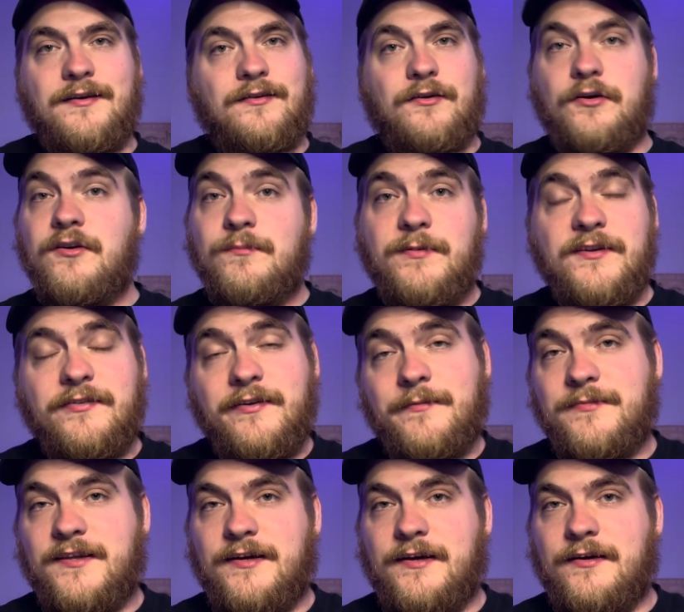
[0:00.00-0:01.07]
could be
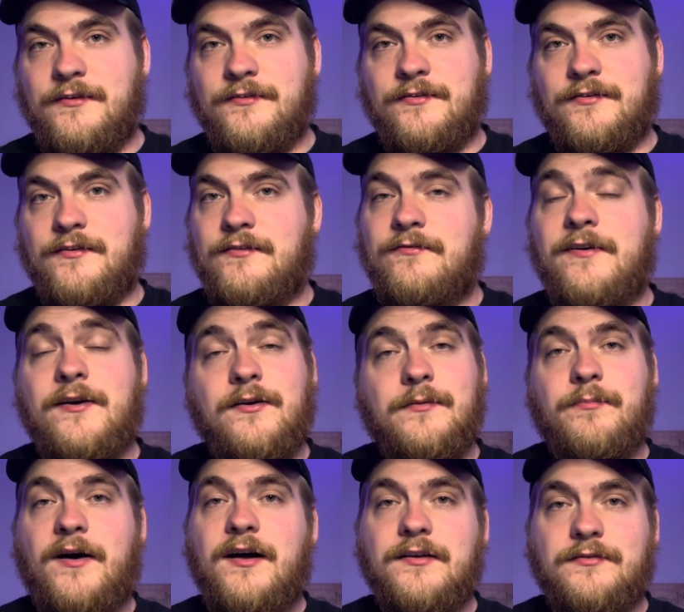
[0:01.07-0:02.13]
something else. It's very
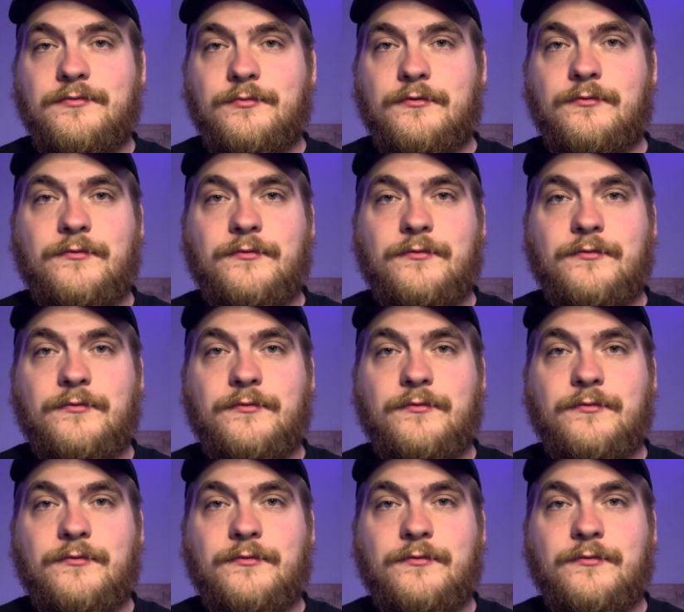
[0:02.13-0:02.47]
possible.